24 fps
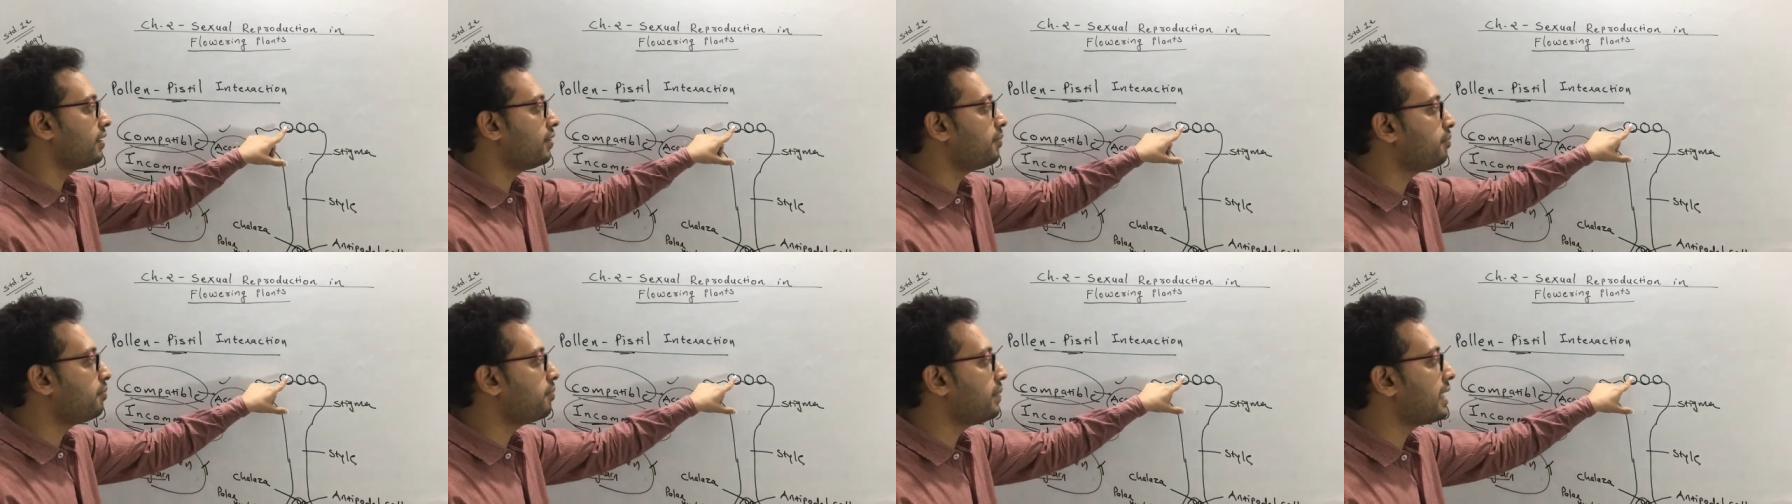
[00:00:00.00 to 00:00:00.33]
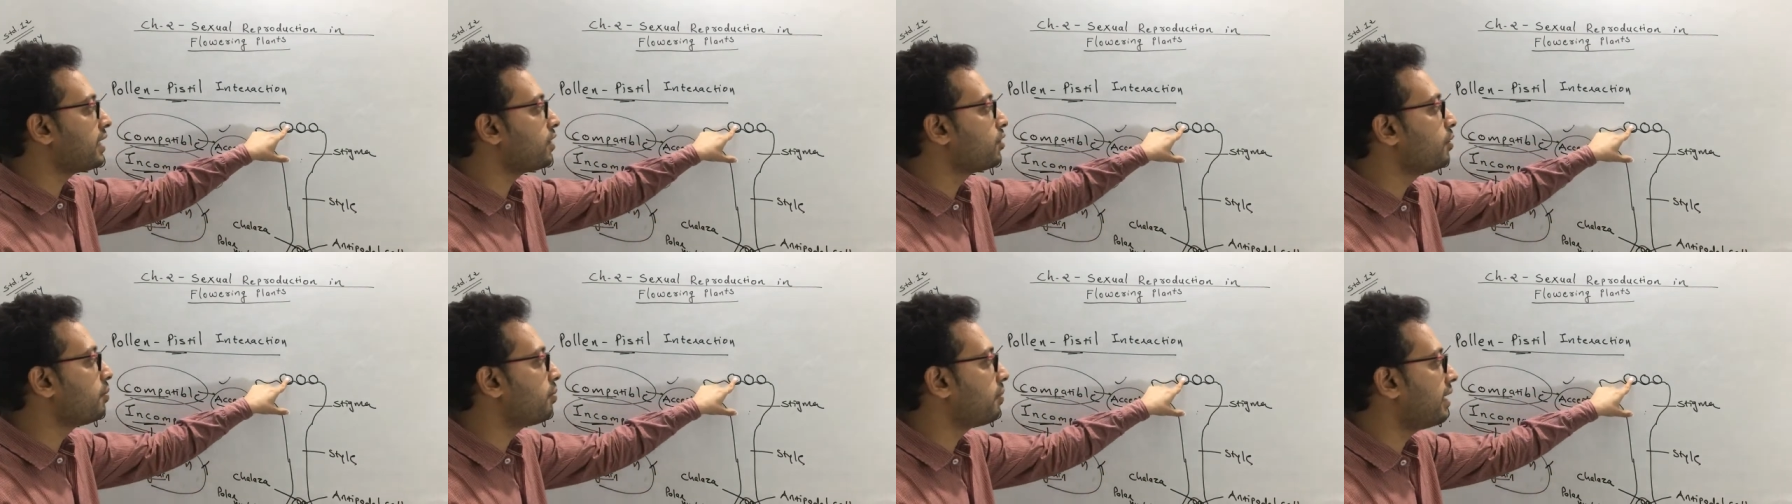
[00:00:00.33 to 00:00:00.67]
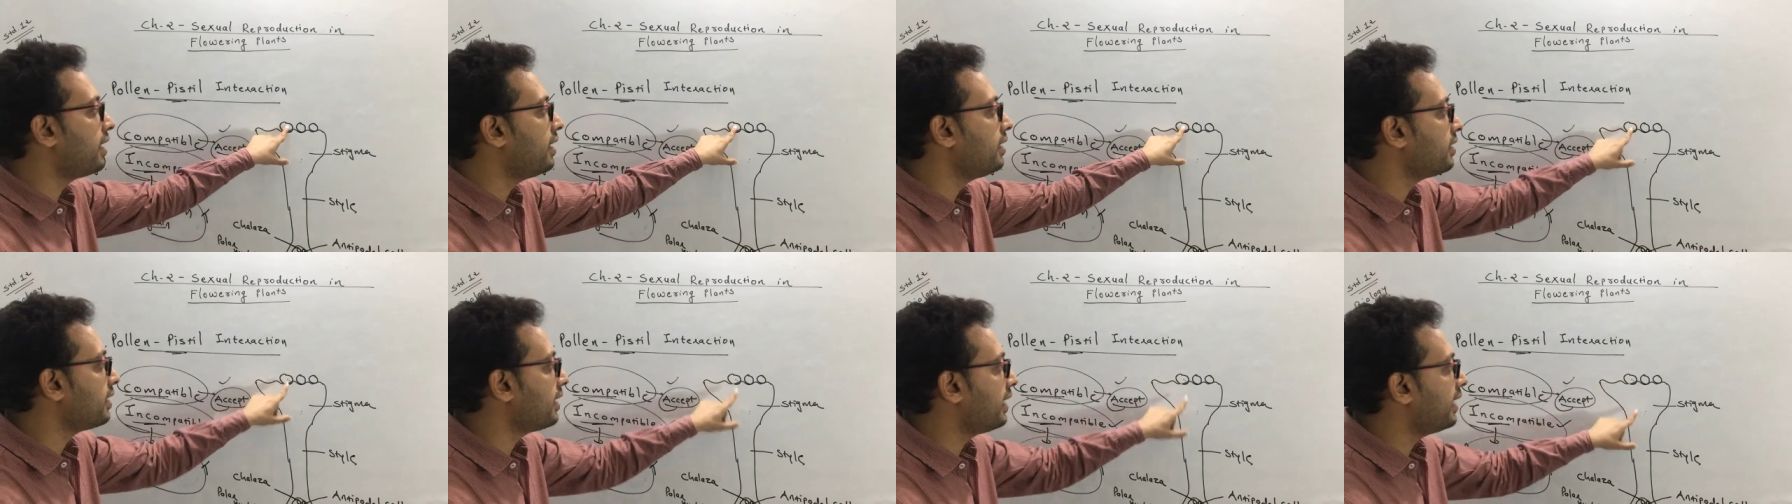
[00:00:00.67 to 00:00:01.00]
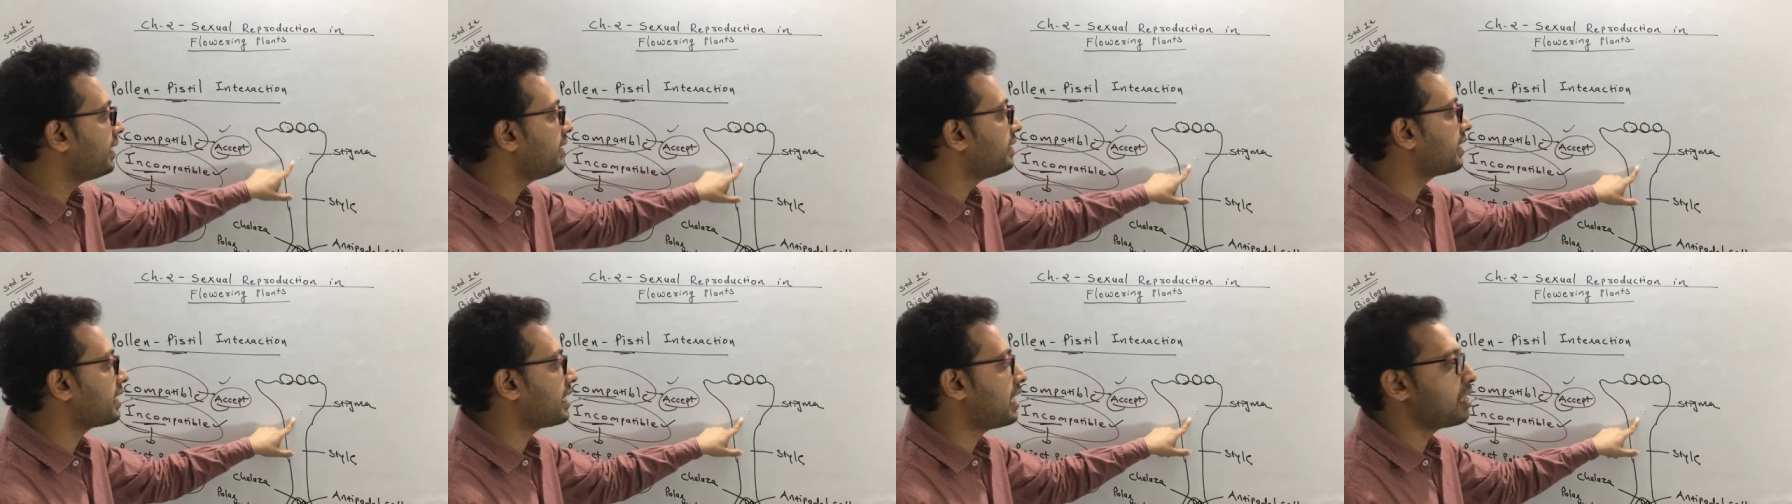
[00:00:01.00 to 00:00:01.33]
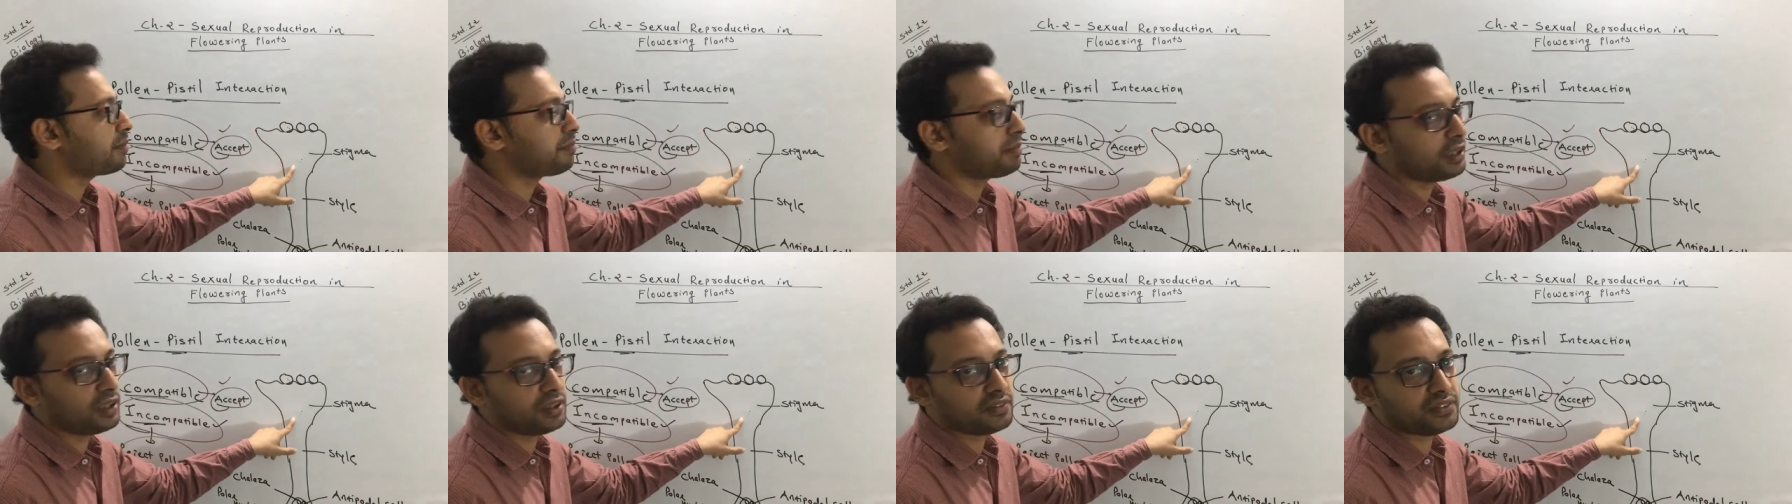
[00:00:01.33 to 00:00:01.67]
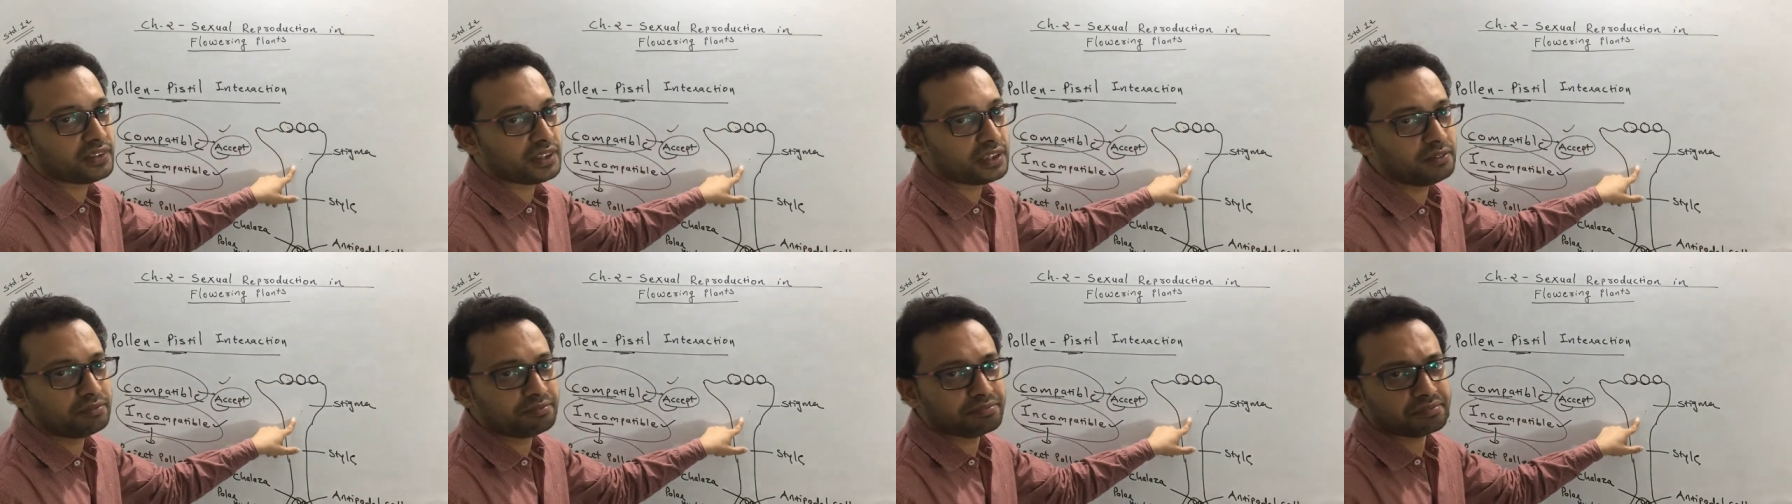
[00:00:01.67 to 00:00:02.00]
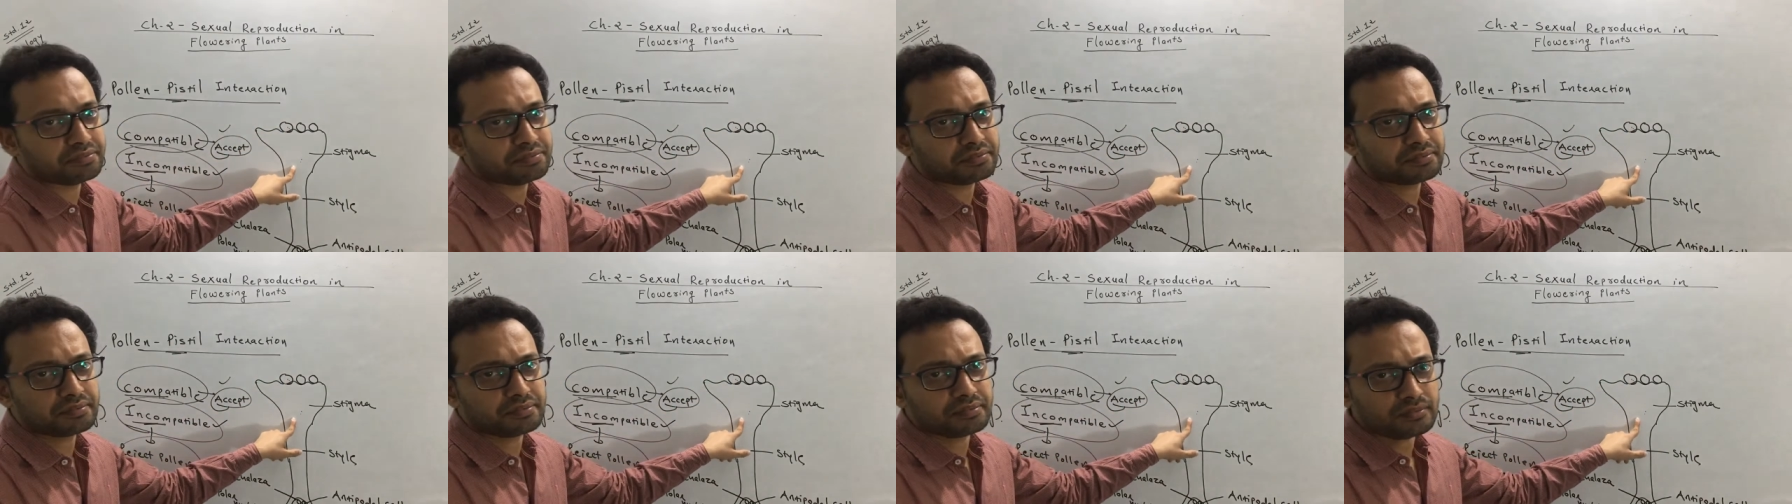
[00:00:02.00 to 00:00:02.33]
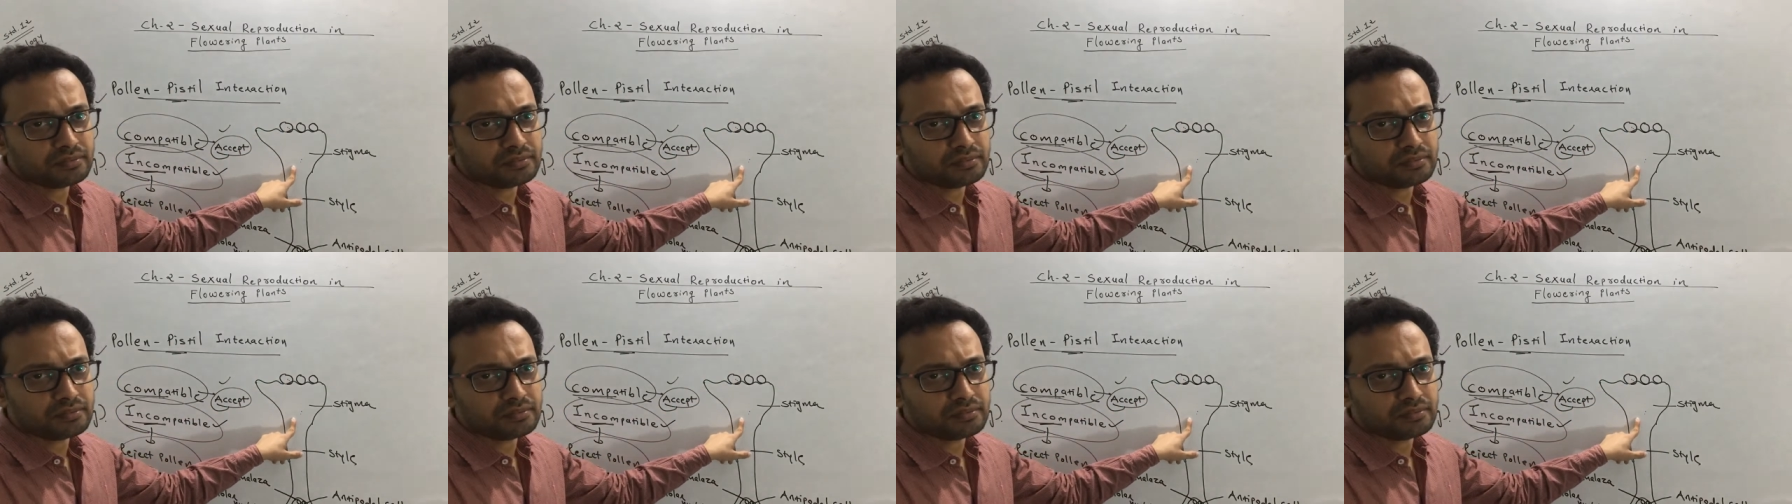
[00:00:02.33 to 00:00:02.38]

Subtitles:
of mango plant and the carpel of a